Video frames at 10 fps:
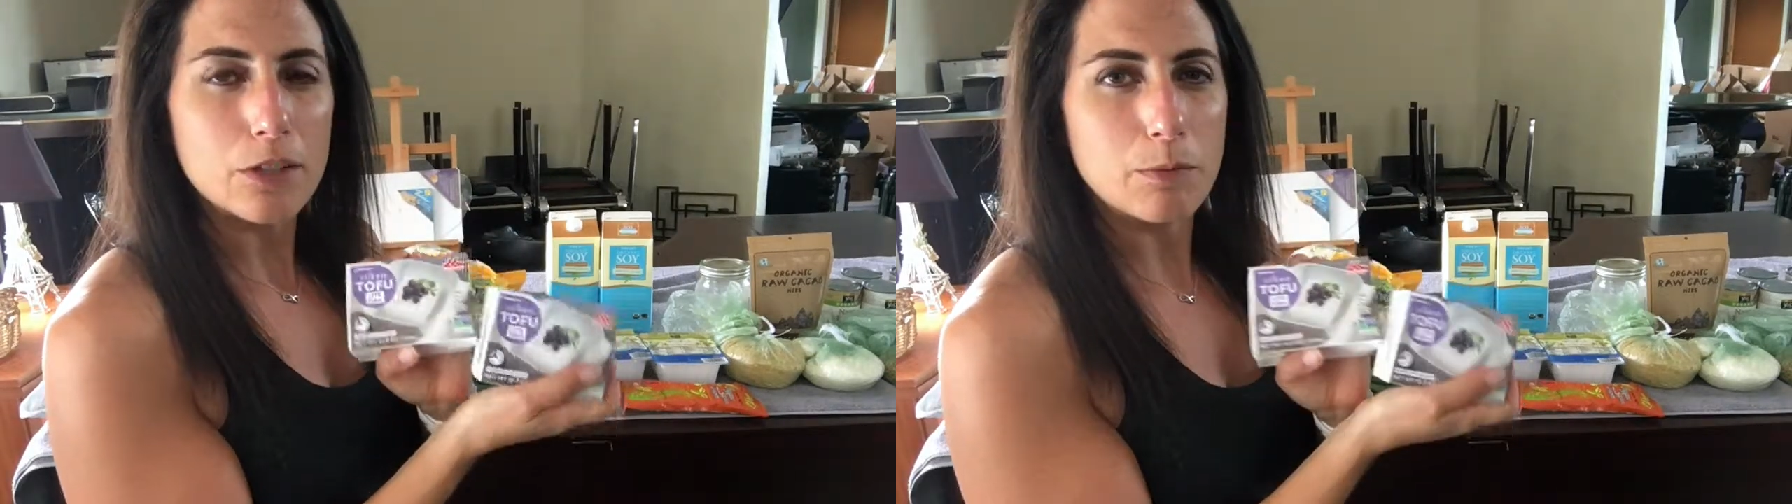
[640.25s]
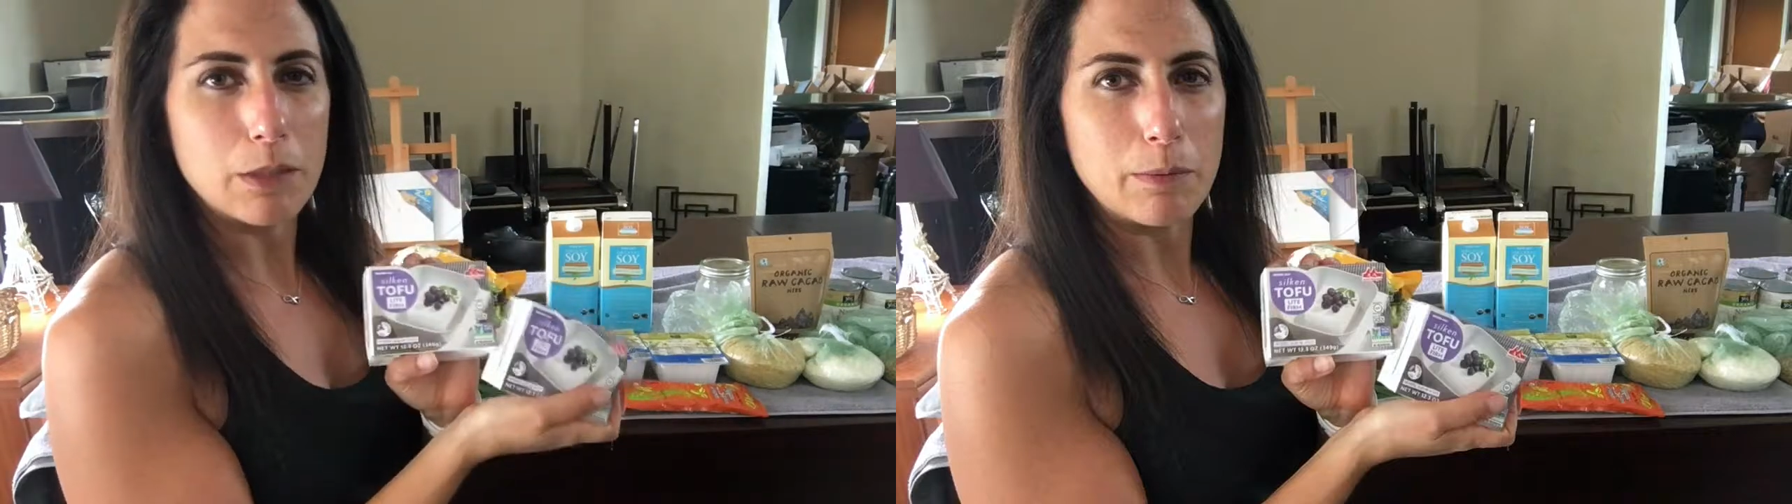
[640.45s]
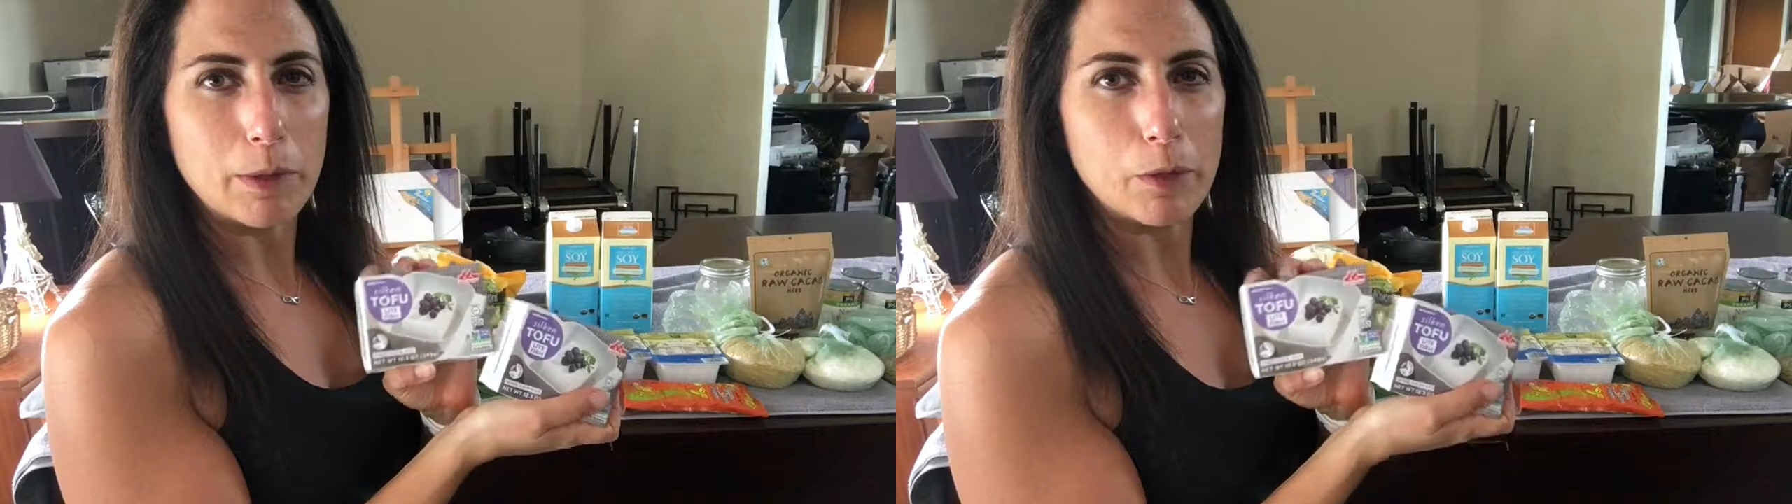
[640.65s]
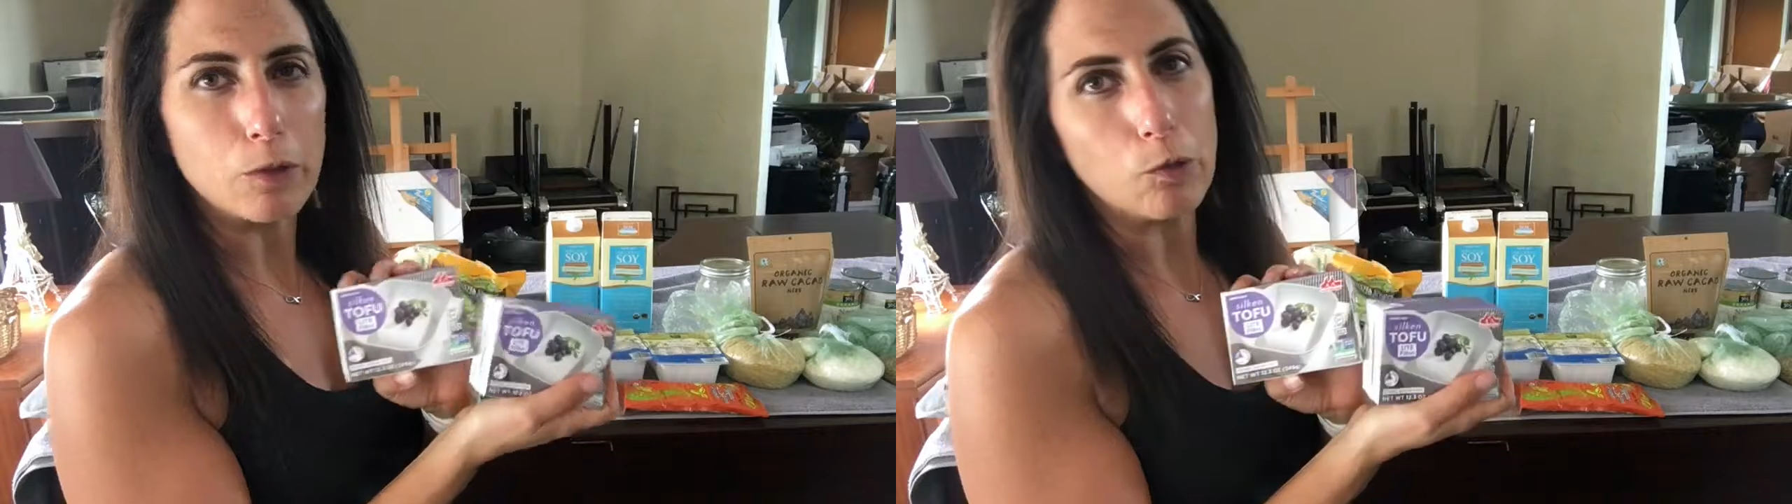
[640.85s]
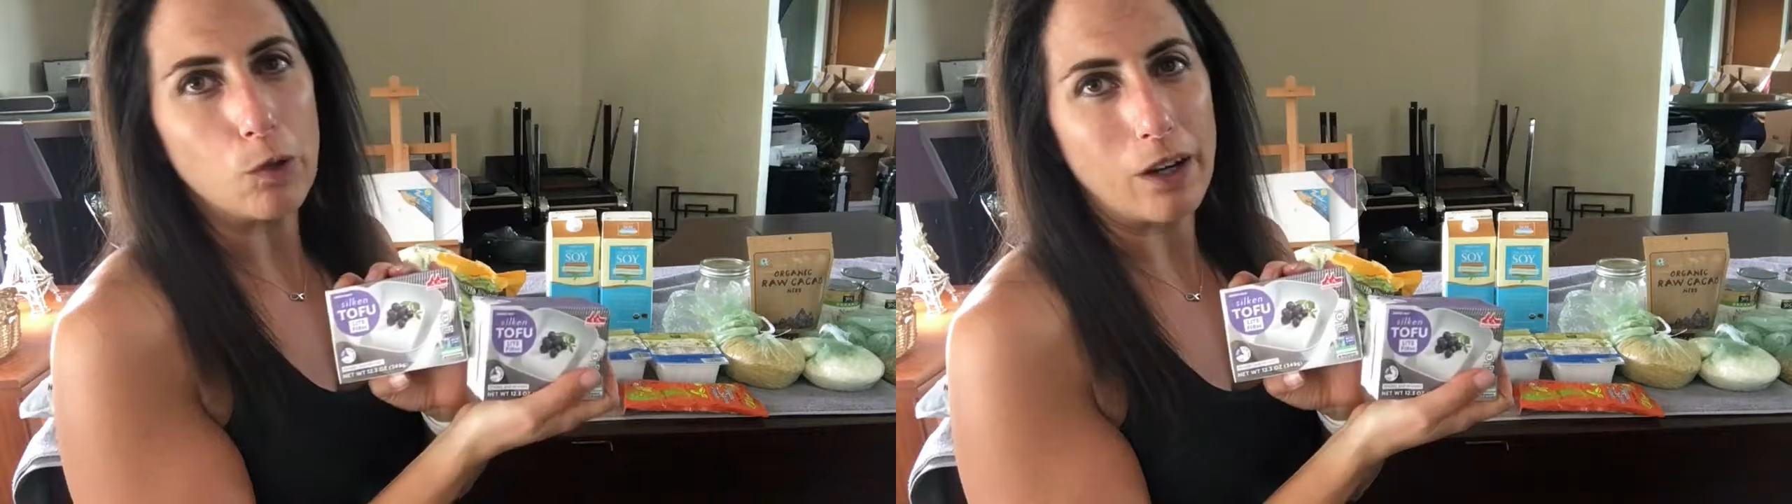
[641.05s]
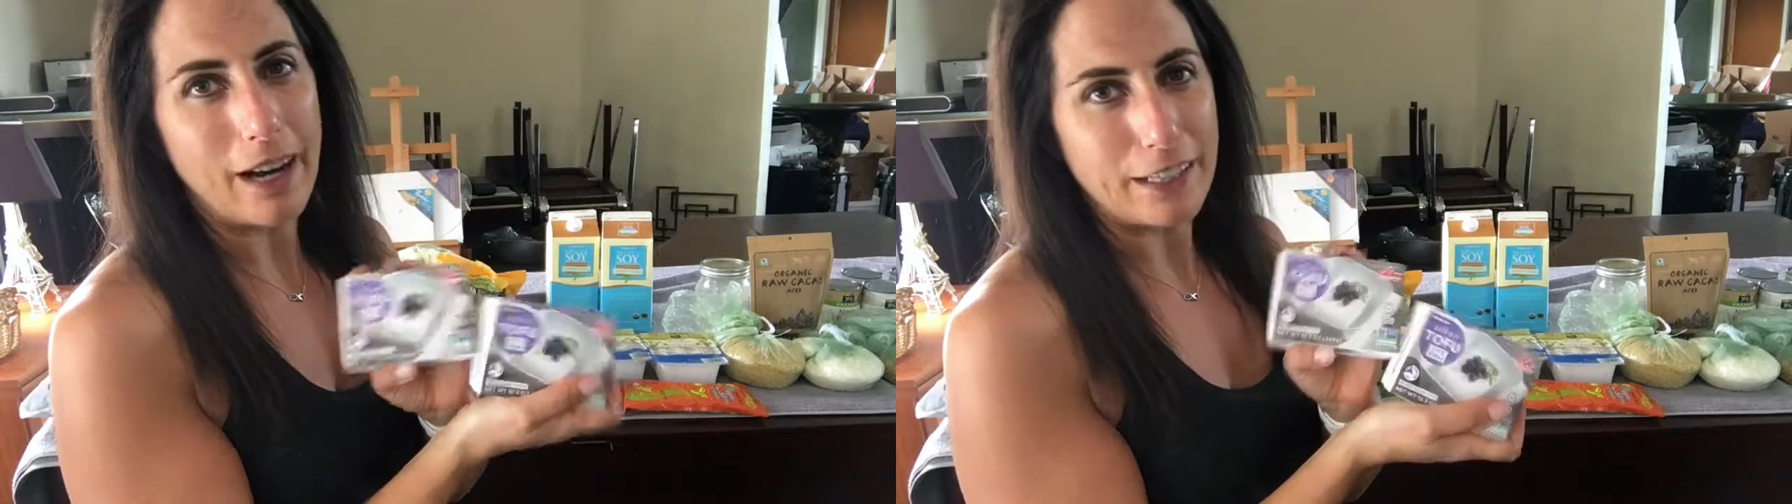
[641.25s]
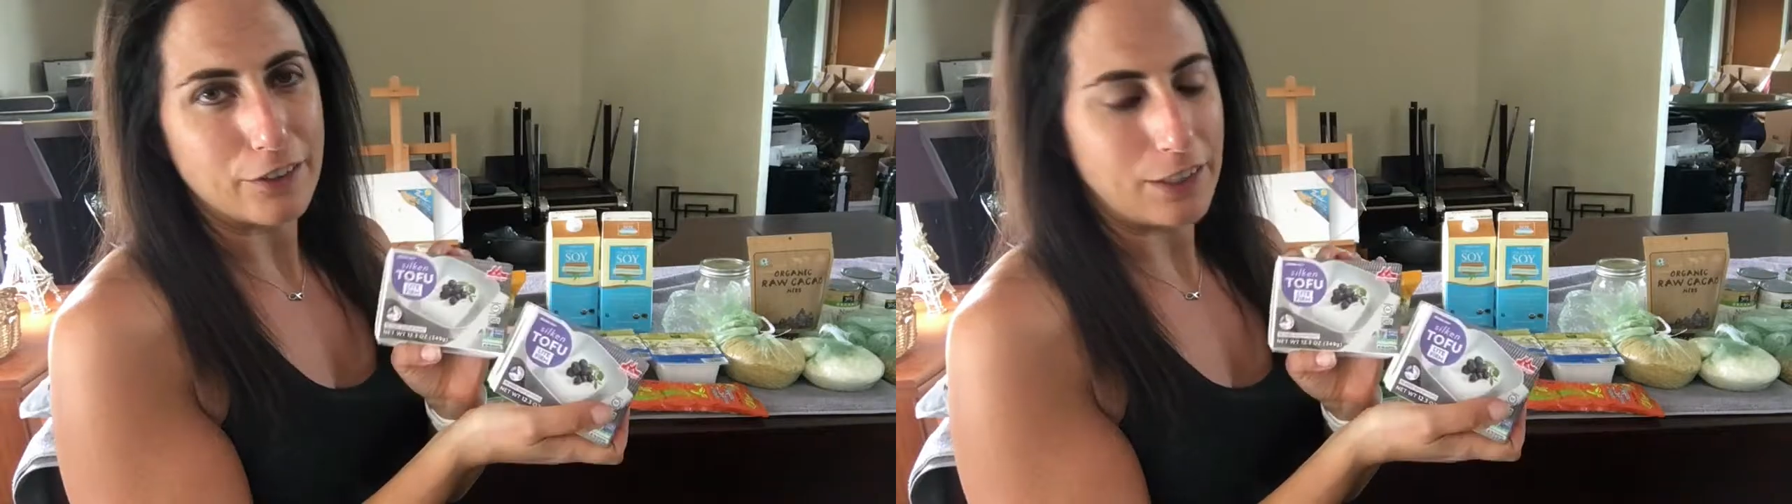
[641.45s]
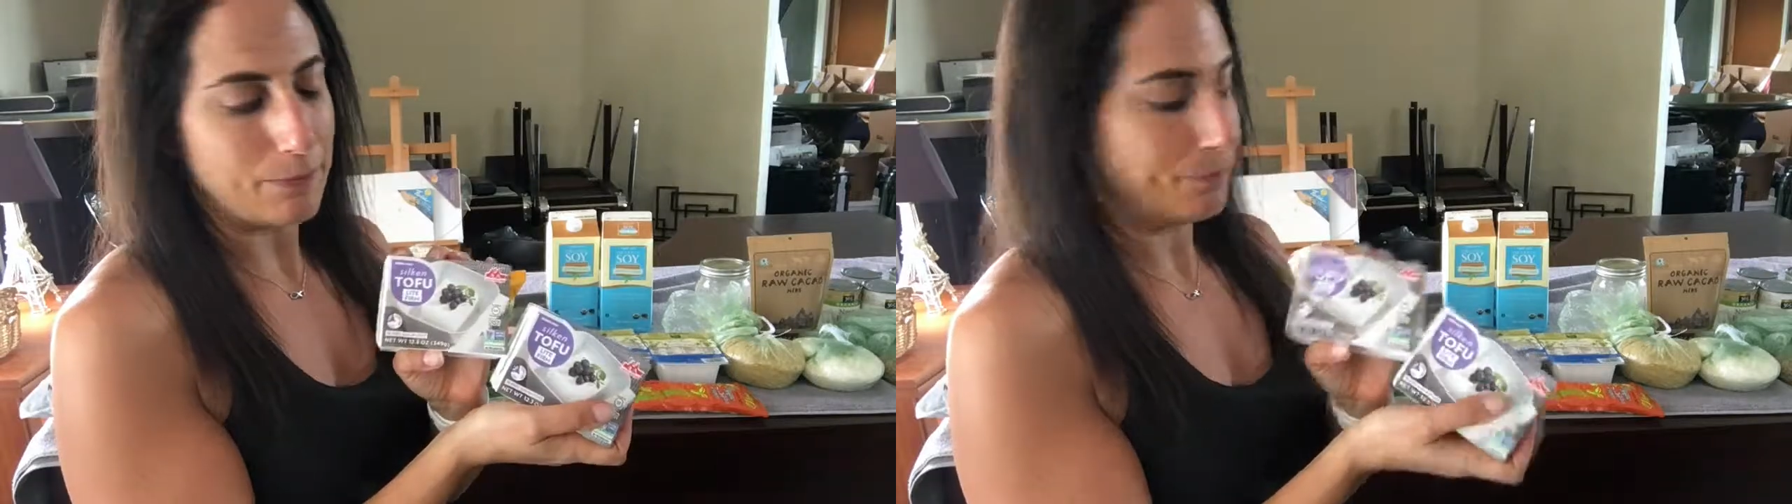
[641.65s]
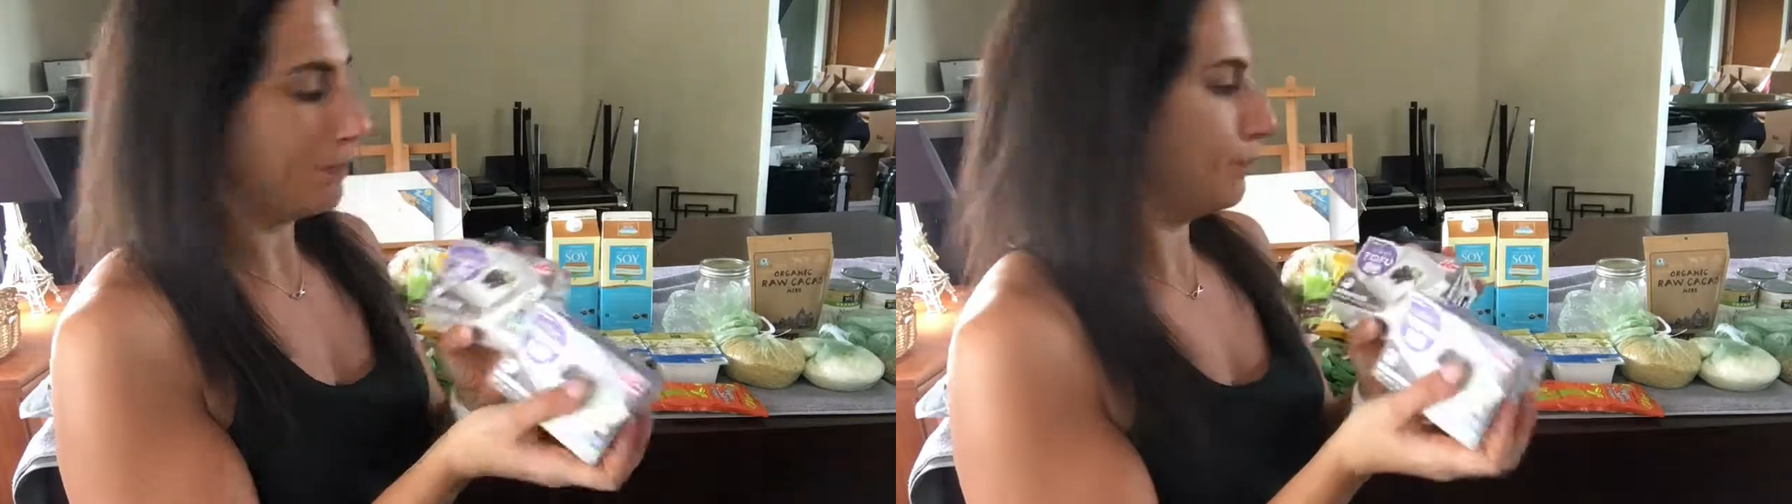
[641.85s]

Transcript: or smoothie bowl or ice cream.